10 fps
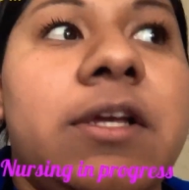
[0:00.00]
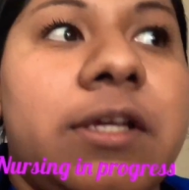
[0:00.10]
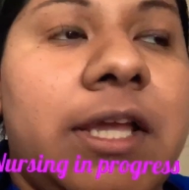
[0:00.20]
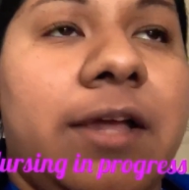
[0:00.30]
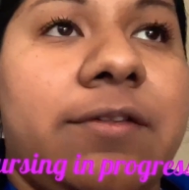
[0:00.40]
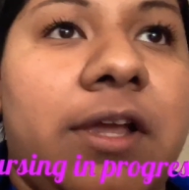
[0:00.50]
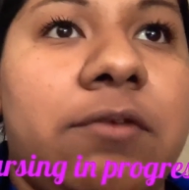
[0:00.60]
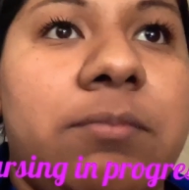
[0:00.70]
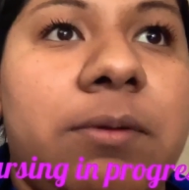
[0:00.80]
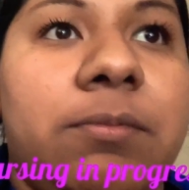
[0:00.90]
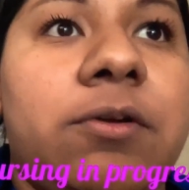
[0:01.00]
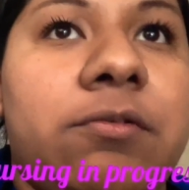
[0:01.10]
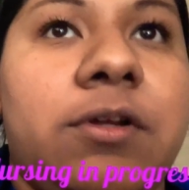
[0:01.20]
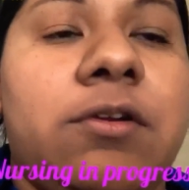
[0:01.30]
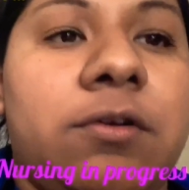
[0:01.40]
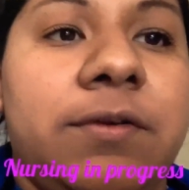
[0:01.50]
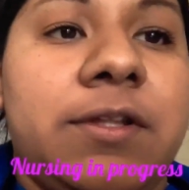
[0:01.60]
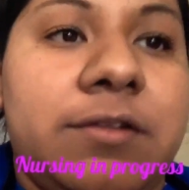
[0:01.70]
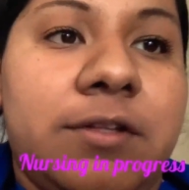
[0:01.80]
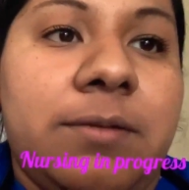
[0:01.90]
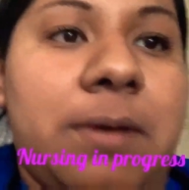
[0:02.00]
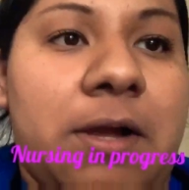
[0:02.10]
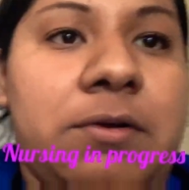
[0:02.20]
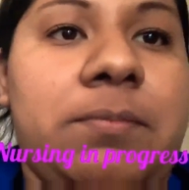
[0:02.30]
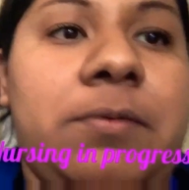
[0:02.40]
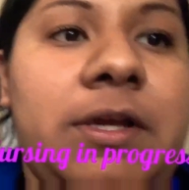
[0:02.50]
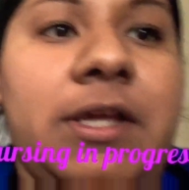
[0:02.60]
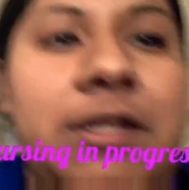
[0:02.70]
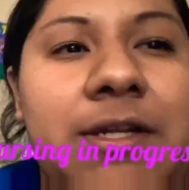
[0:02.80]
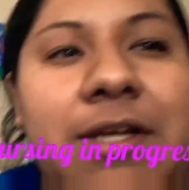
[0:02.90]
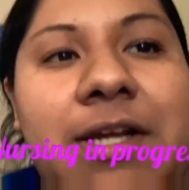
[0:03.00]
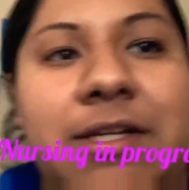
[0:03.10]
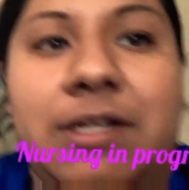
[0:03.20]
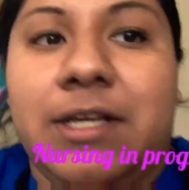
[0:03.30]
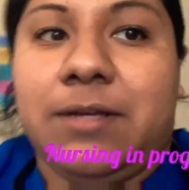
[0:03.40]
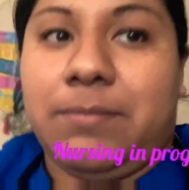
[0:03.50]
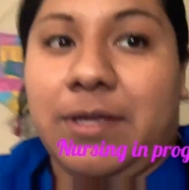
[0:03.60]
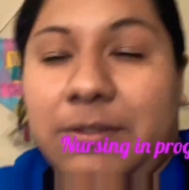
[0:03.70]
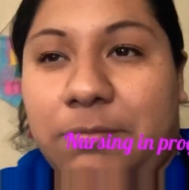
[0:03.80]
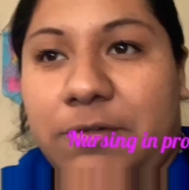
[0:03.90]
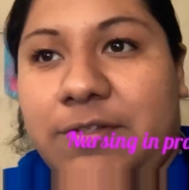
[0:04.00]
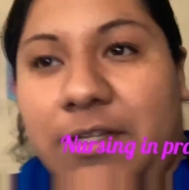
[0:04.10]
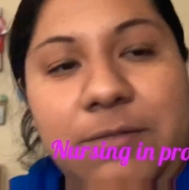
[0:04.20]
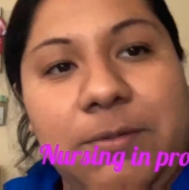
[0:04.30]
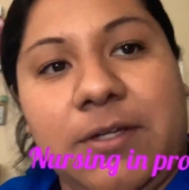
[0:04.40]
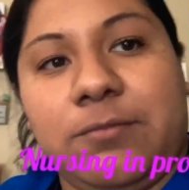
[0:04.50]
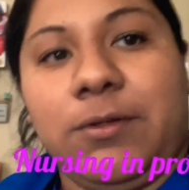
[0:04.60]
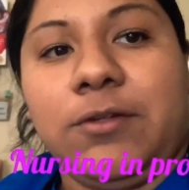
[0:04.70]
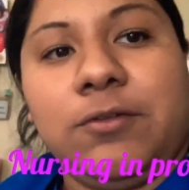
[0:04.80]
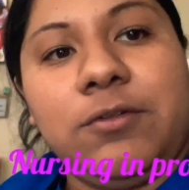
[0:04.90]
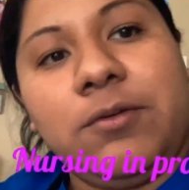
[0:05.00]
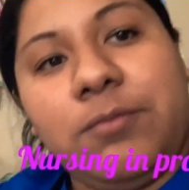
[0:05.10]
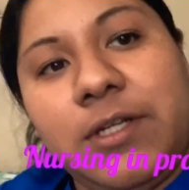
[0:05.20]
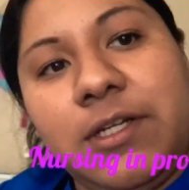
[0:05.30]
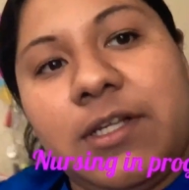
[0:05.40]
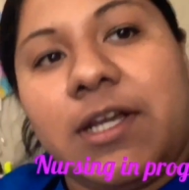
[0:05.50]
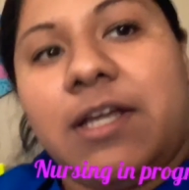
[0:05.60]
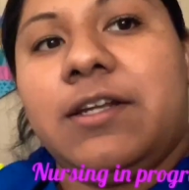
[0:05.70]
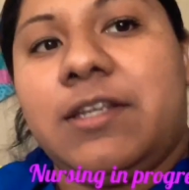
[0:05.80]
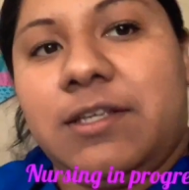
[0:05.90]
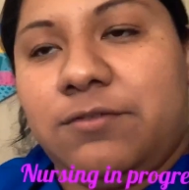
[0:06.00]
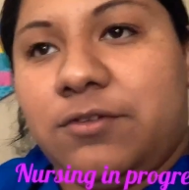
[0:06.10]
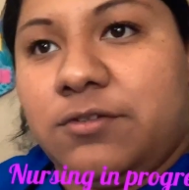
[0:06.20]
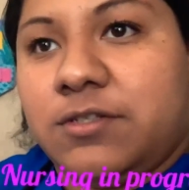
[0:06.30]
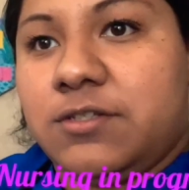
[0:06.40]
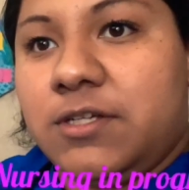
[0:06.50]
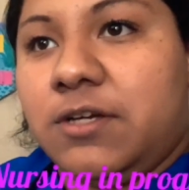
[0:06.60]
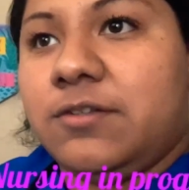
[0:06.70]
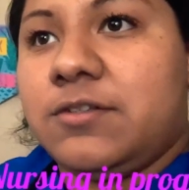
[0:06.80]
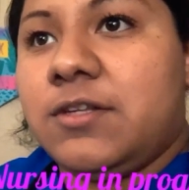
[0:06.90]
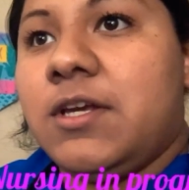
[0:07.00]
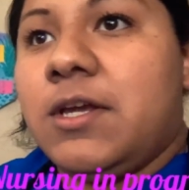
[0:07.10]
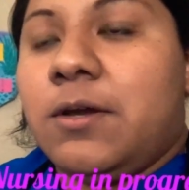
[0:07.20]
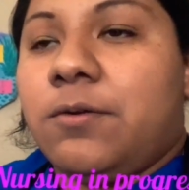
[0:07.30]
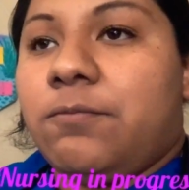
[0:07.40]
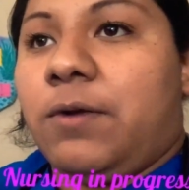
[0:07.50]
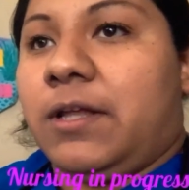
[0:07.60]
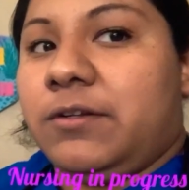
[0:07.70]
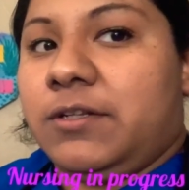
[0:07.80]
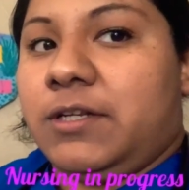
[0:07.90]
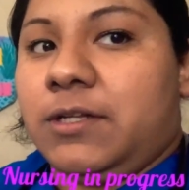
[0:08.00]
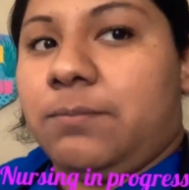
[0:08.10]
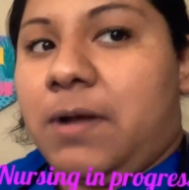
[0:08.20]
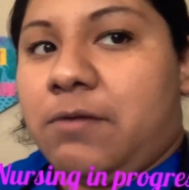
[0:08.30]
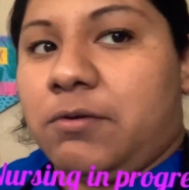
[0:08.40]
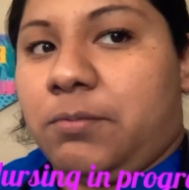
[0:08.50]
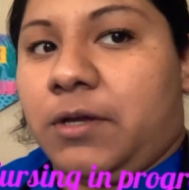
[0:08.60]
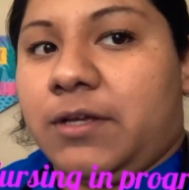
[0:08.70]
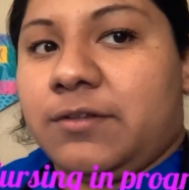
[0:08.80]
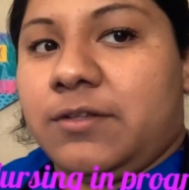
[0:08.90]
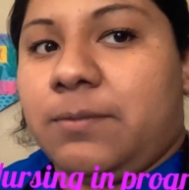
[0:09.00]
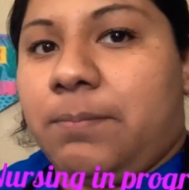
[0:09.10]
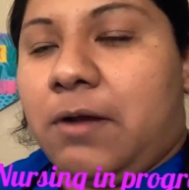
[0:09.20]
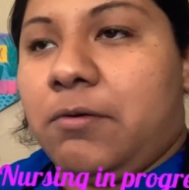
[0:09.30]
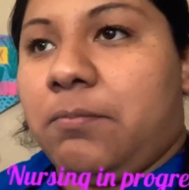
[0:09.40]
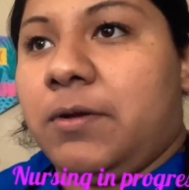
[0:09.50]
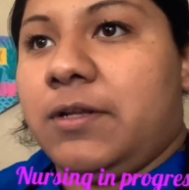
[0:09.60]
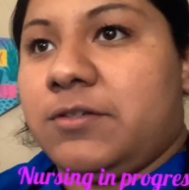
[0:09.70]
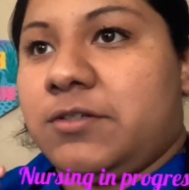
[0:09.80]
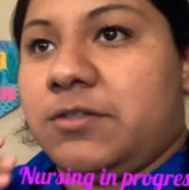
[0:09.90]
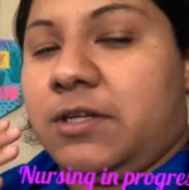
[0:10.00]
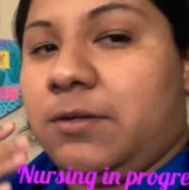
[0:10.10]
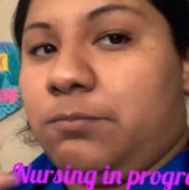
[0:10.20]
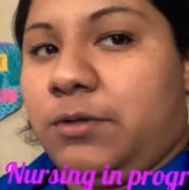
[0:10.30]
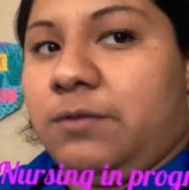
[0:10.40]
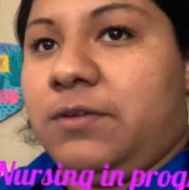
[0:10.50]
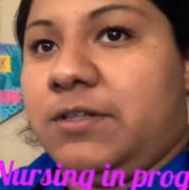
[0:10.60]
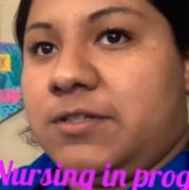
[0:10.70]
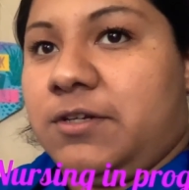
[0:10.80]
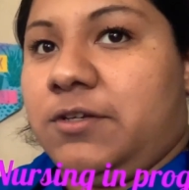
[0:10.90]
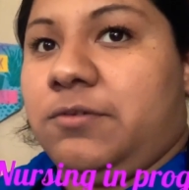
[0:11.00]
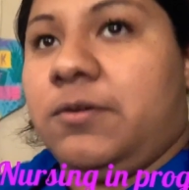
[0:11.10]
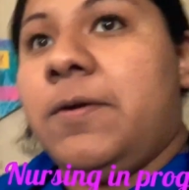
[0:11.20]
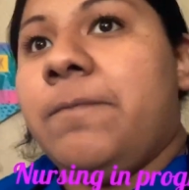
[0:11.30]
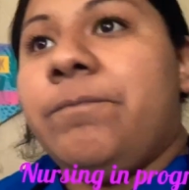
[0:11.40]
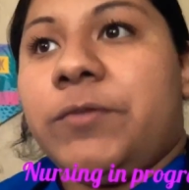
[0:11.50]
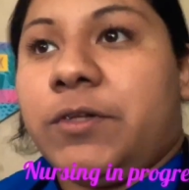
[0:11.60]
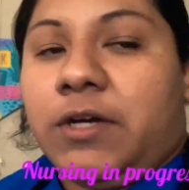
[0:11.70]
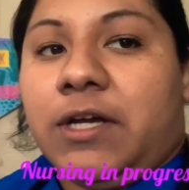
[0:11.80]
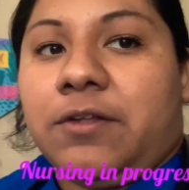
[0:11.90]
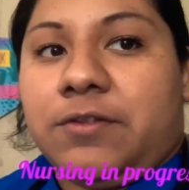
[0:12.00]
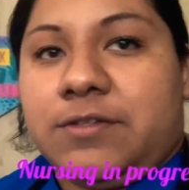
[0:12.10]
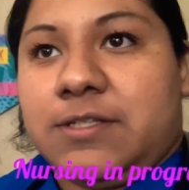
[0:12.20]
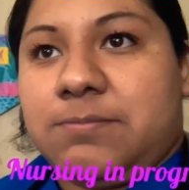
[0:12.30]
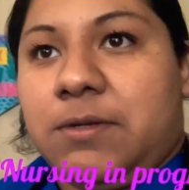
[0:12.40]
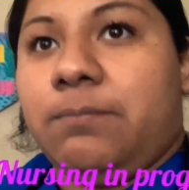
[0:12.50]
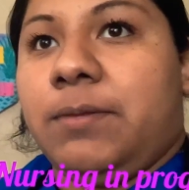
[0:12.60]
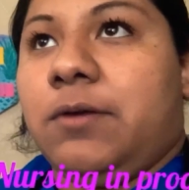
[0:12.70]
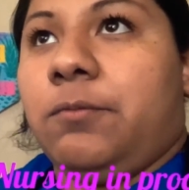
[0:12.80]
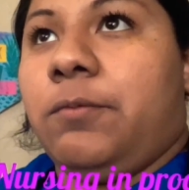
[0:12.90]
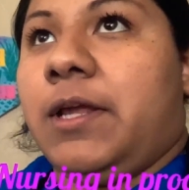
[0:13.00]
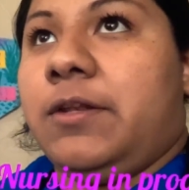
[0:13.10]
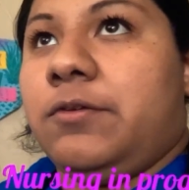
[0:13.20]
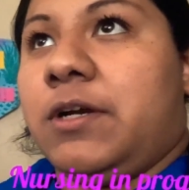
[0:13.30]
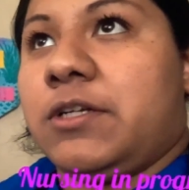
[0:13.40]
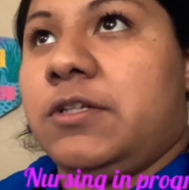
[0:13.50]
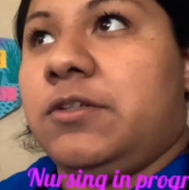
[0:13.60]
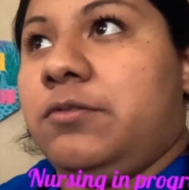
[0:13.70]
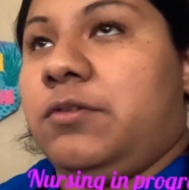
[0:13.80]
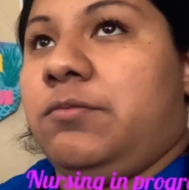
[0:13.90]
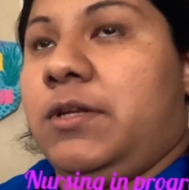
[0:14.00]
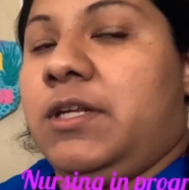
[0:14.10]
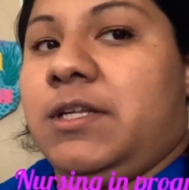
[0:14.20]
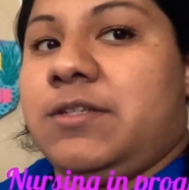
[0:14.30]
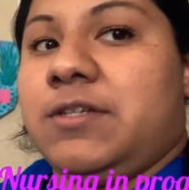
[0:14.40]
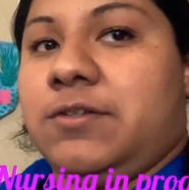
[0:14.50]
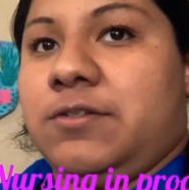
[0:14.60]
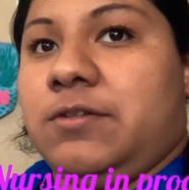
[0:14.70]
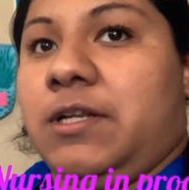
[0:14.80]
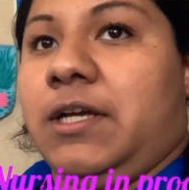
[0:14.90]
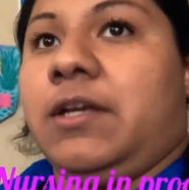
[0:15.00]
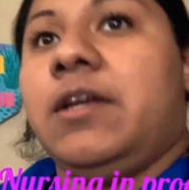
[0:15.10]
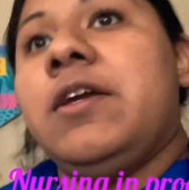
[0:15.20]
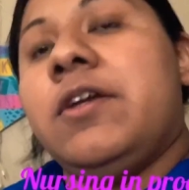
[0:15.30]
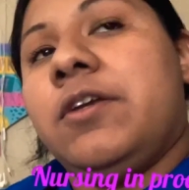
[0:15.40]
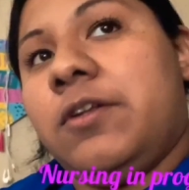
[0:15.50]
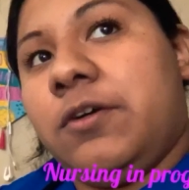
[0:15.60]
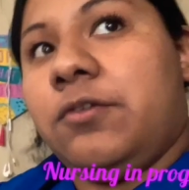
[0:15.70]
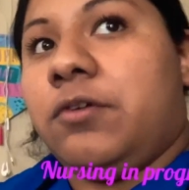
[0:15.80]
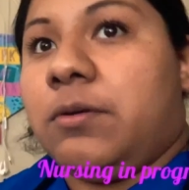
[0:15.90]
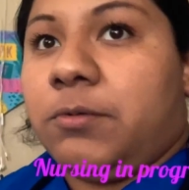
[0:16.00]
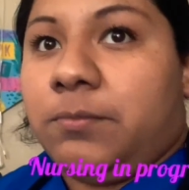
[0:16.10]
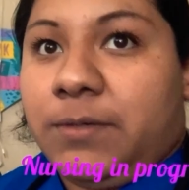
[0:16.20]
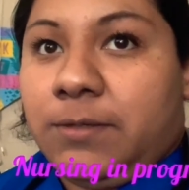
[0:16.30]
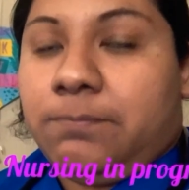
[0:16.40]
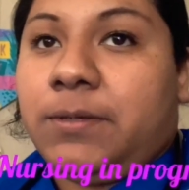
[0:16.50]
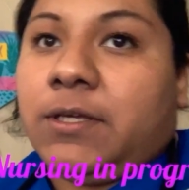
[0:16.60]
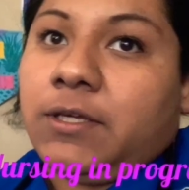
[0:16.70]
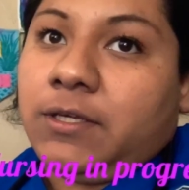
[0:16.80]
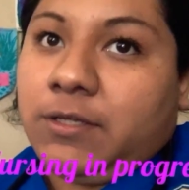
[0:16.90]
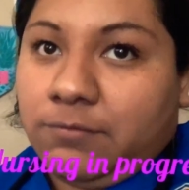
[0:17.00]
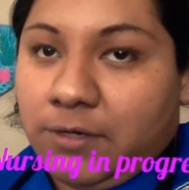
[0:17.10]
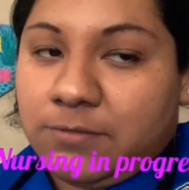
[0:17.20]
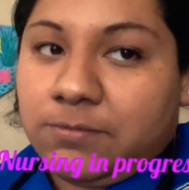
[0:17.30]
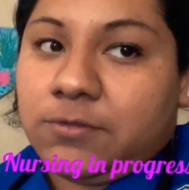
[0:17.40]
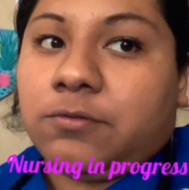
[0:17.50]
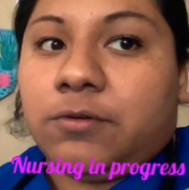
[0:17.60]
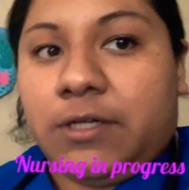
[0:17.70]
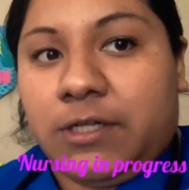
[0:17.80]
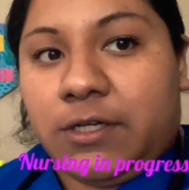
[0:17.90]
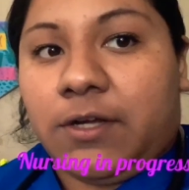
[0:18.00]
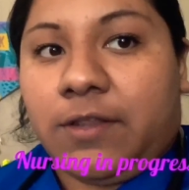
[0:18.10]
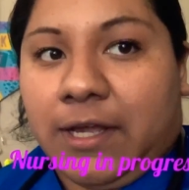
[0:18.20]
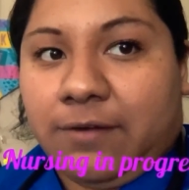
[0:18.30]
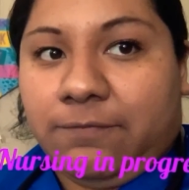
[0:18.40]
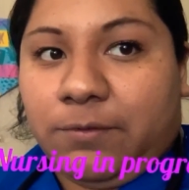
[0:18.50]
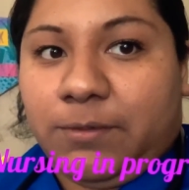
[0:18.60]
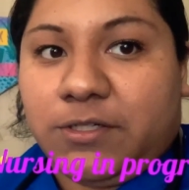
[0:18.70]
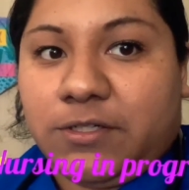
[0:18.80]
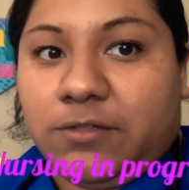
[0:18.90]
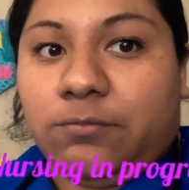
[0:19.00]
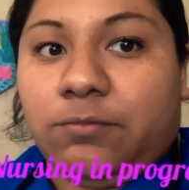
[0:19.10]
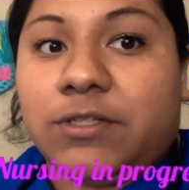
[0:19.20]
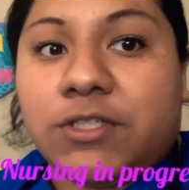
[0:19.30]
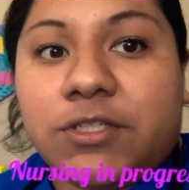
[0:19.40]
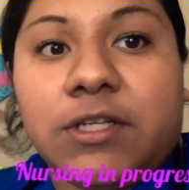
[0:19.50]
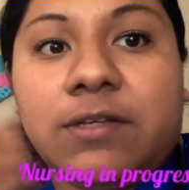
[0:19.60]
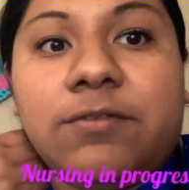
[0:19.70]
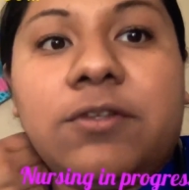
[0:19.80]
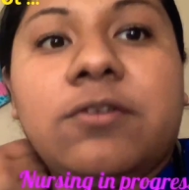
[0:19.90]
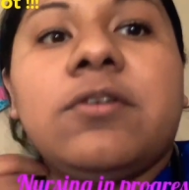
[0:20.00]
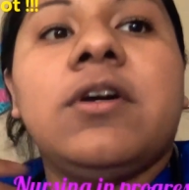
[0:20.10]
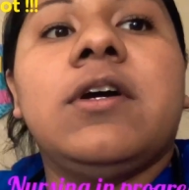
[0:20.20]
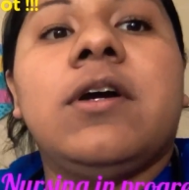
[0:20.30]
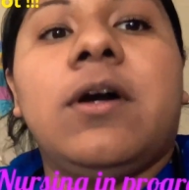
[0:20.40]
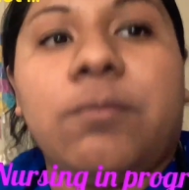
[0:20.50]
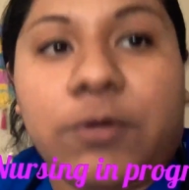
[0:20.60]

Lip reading: Yes, I remember going over this in the PowerPoint, and then it kind of like makes more sense, because when you do the reading, it kind of gives you details rather than in the PowerPoint, because in the PowerPoint it's just going to briefly tell you, you know, health assessment. But when you actually do the reading, it tells you, like, you know, normal BP, respiratory, and all that information, which gives you a more